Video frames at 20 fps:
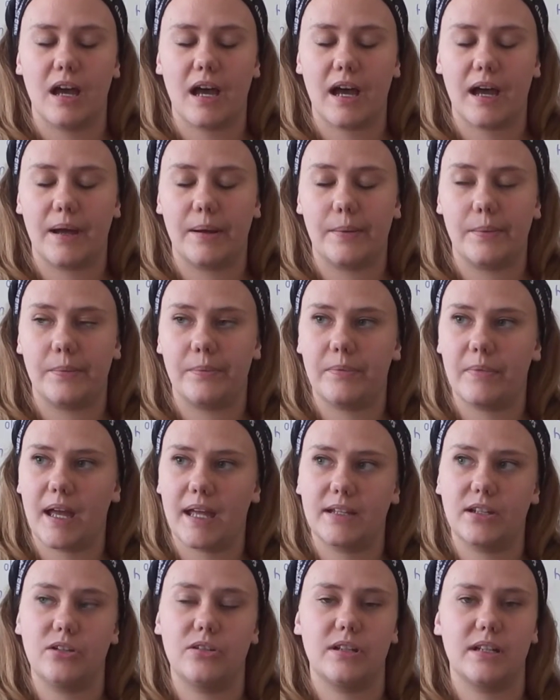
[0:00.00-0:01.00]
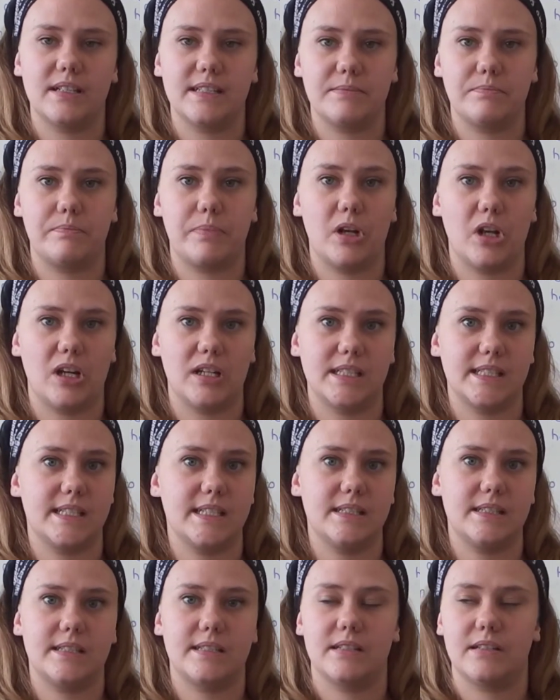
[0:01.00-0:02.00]
and you can plant
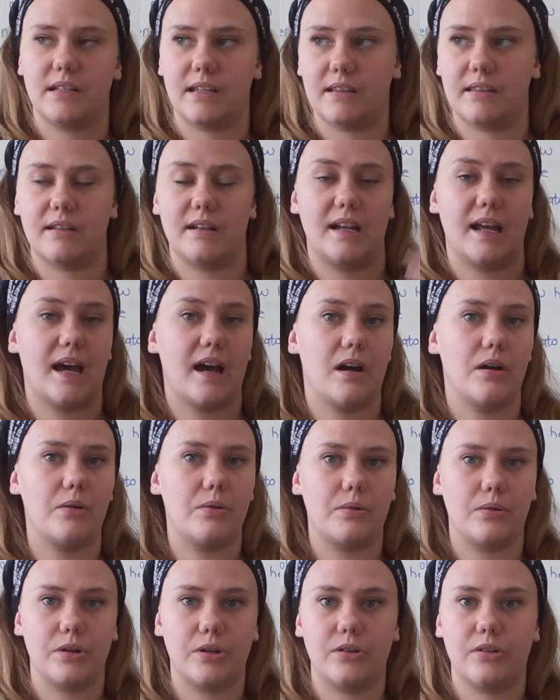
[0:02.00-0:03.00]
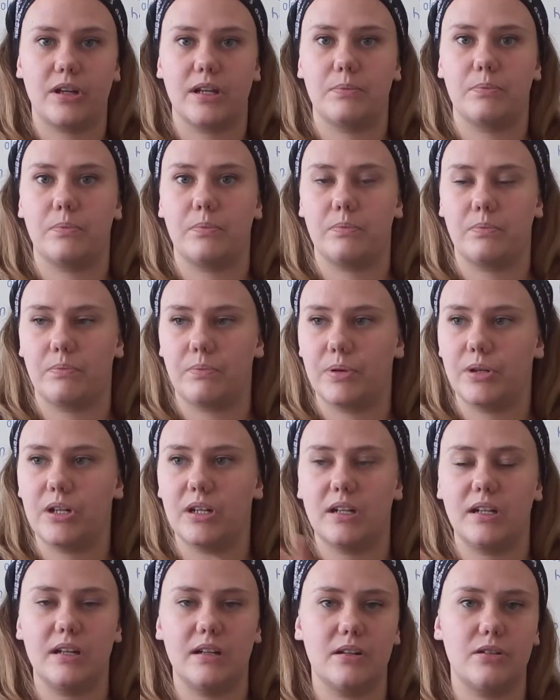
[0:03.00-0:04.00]
it either now or you can put
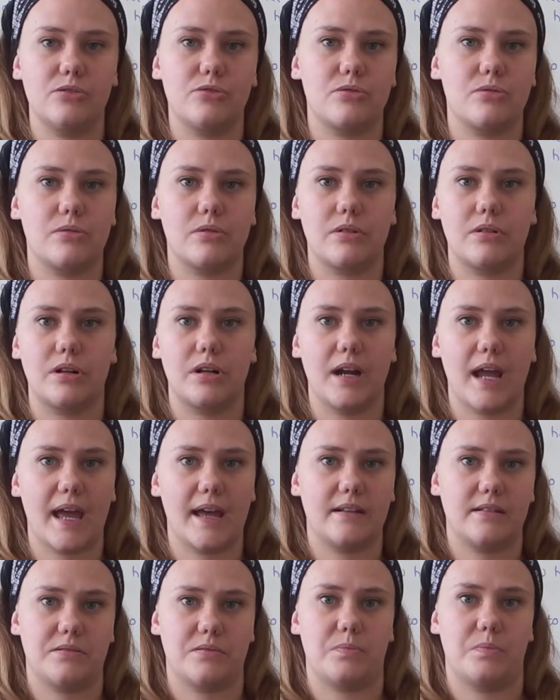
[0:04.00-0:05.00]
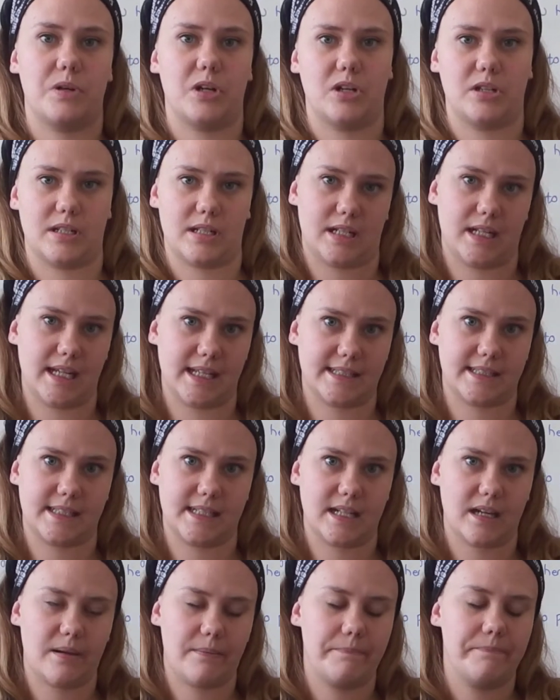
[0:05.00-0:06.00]
it in a drawer and plant it next
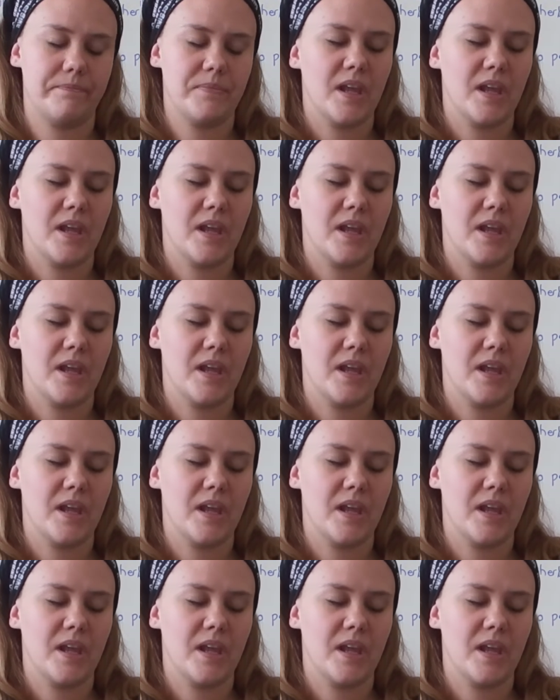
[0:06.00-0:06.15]
year.